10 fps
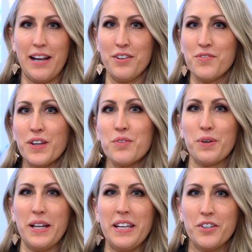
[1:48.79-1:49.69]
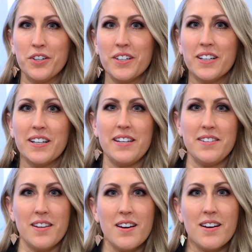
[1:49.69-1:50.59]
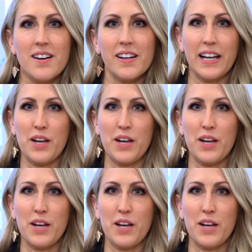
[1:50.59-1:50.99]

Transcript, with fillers: and I was feeling pretty good and young,